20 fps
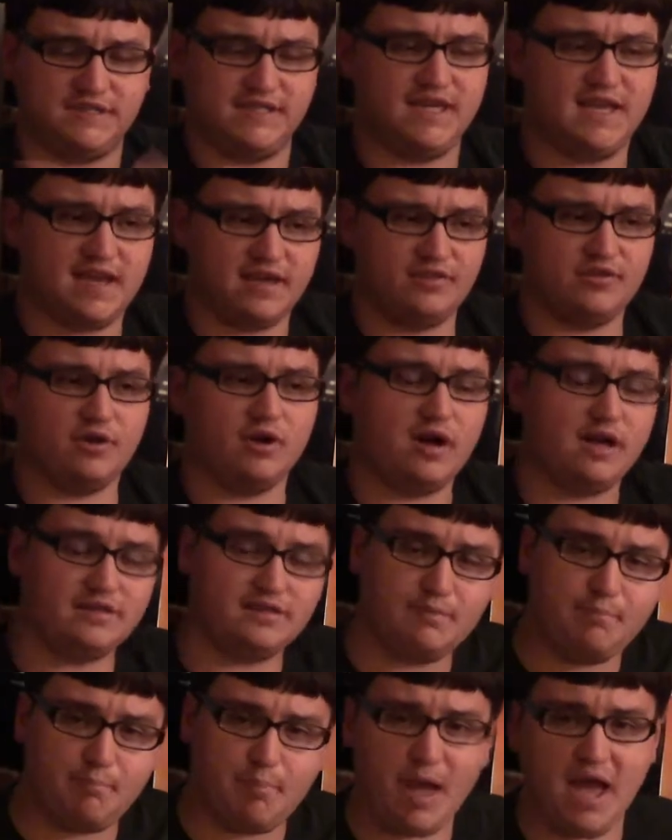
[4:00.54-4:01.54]
together on
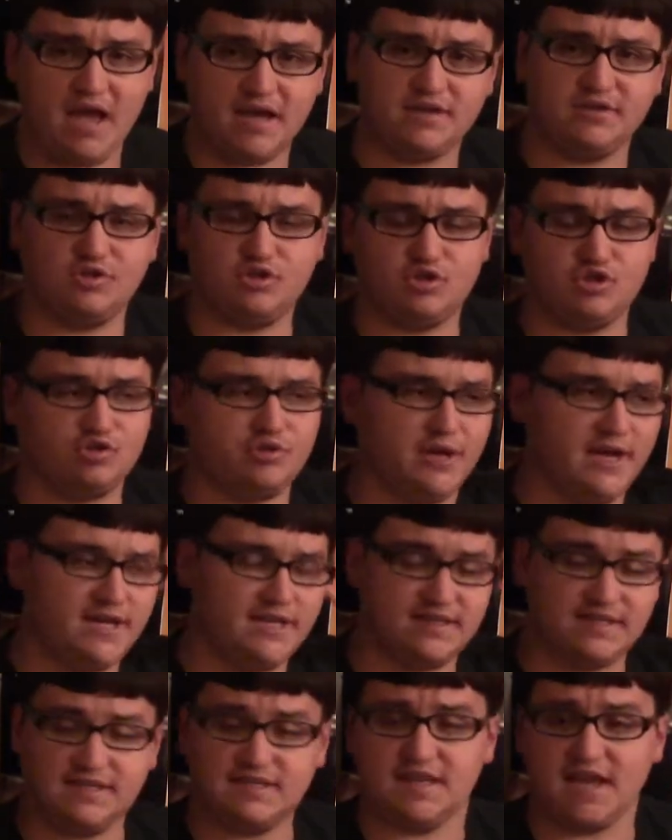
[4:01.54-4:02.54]
the back of the train
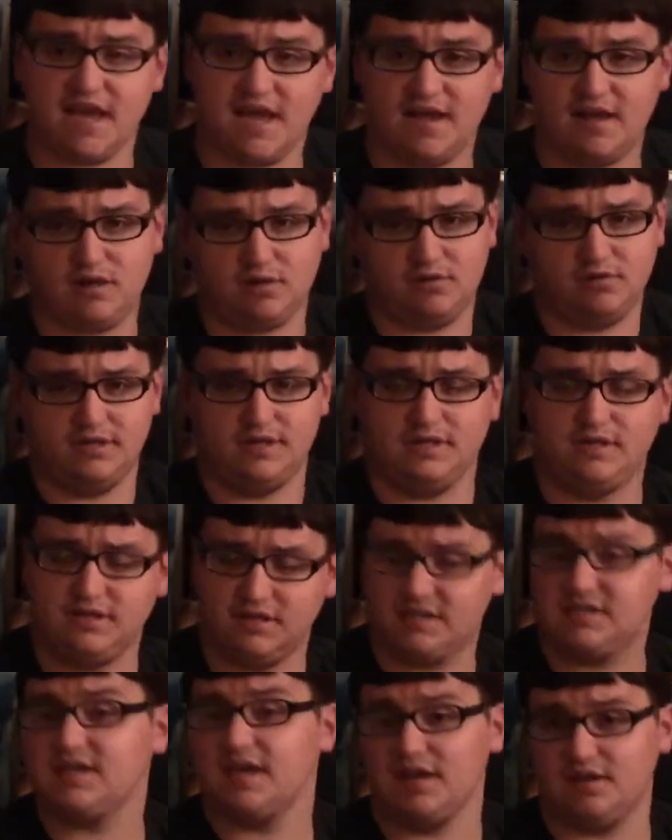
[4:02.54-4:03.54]
at the tail, and in
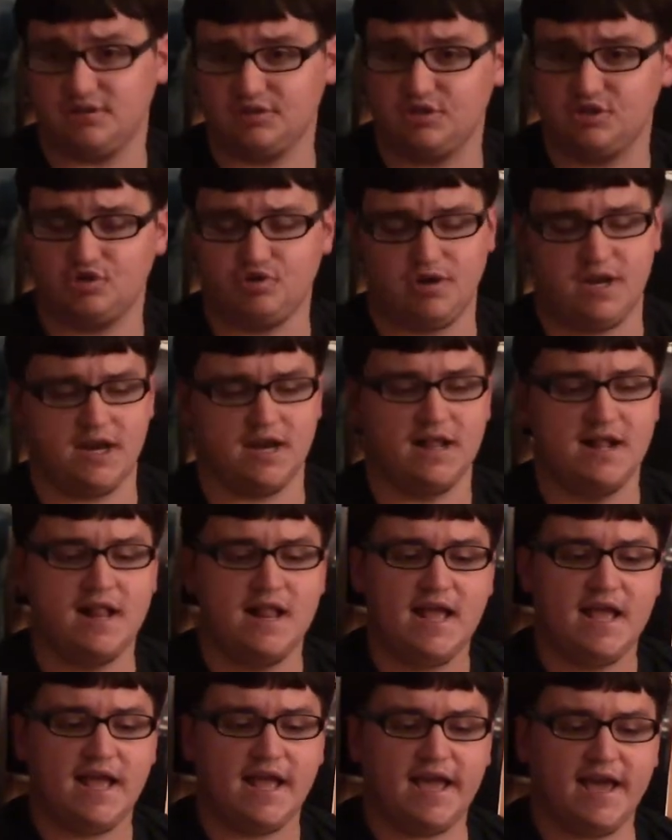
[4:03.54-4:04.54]
the tail of the train.
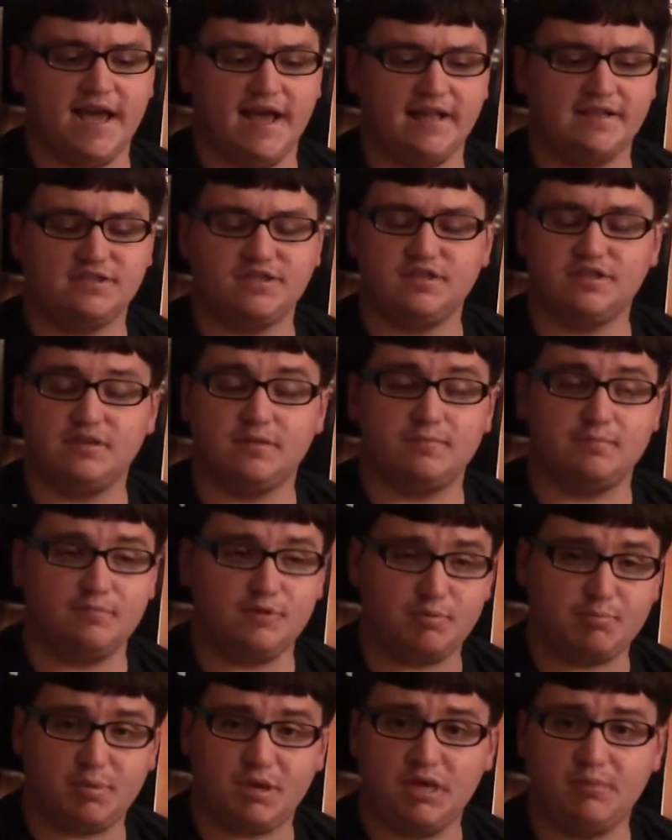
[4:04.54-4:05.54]
And the,
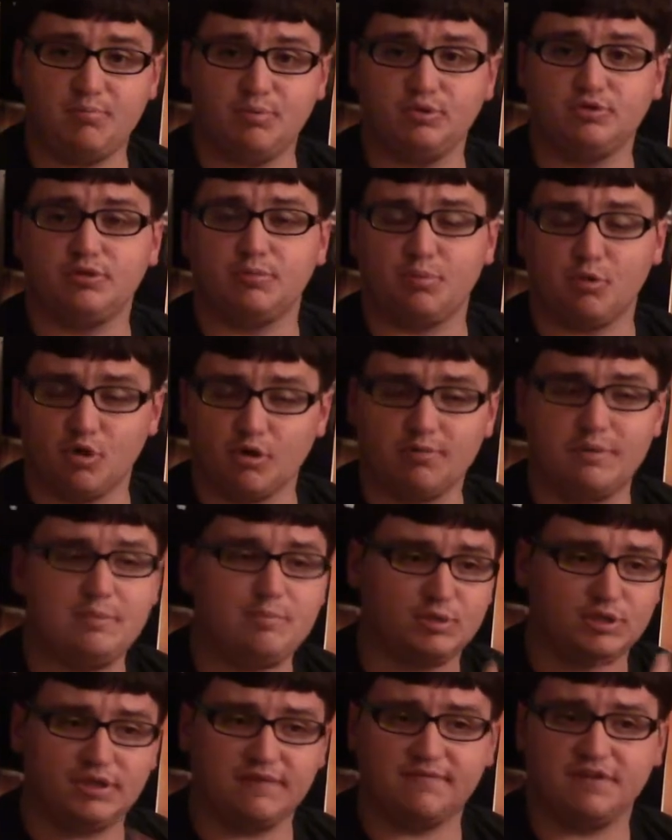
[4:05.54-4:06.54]
the people, the poor
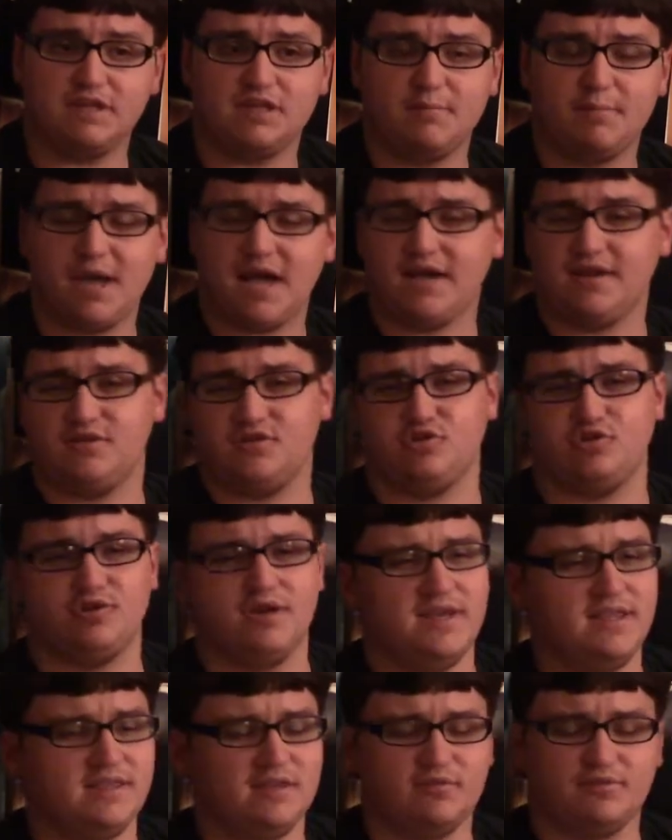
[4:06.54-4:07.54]
people living in the back of the
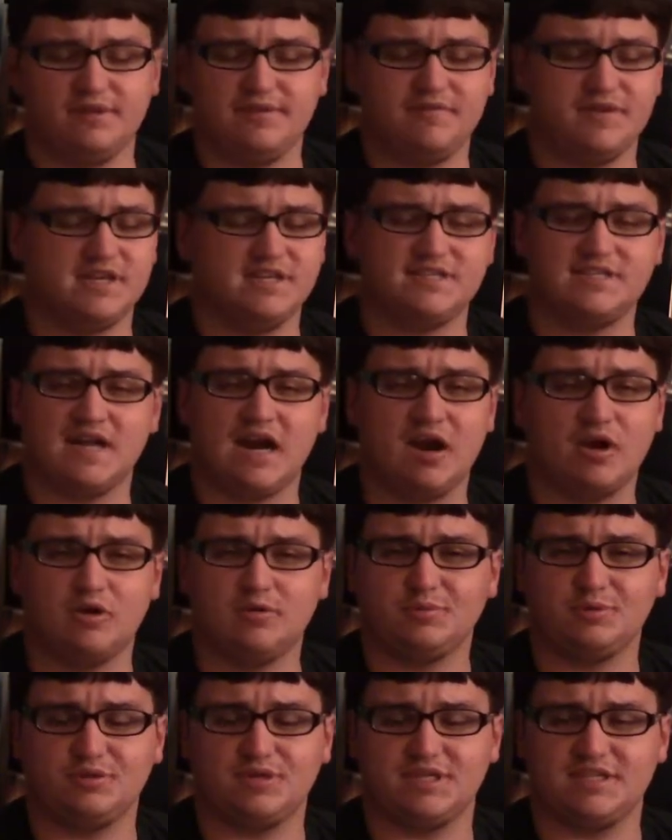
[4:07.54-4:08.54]
train, they're living in
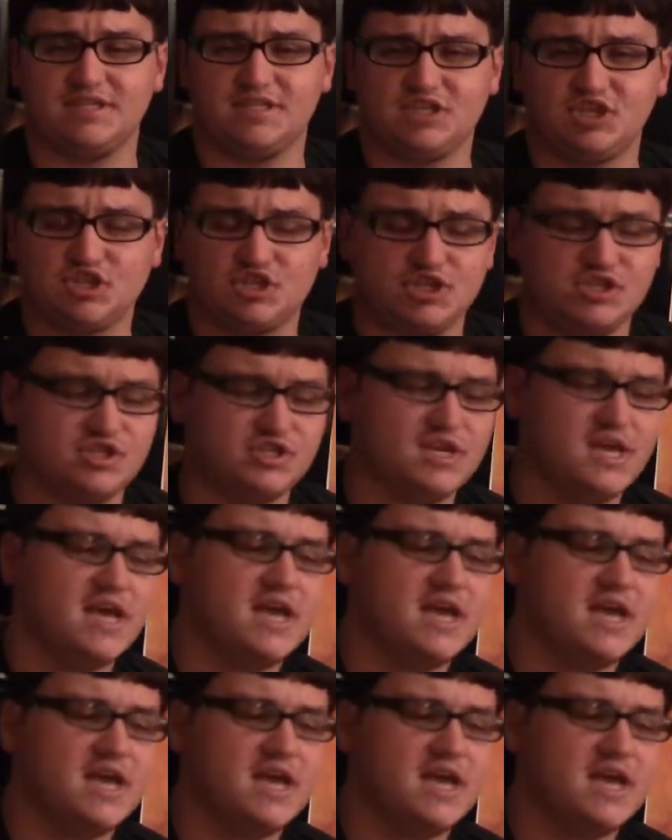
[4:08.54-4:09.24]
terrible conditions.